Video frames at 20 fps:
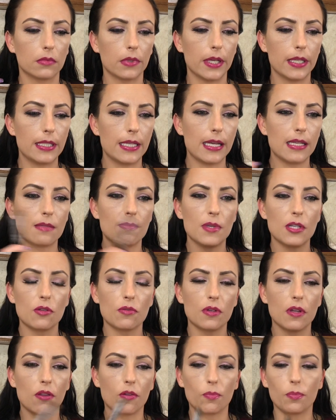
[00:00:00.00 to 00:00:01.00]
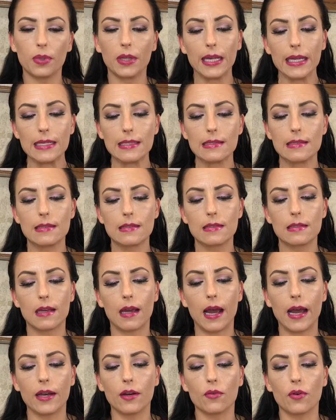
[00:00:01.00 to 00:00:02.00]
It takes me to another place.
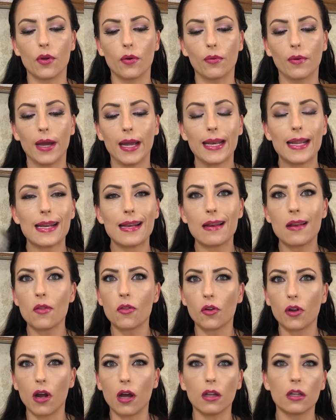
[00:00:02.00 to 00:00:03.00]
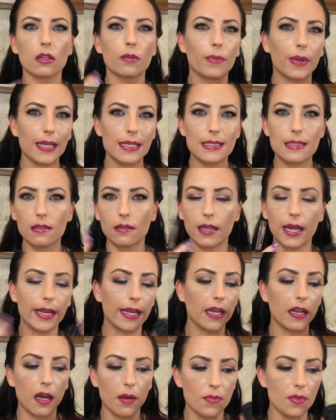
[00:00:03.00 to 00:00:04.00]
I don't know. I need another color, but I still
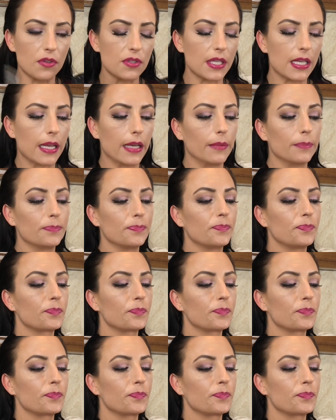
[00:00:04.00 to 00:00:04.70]
like it. I'm using it.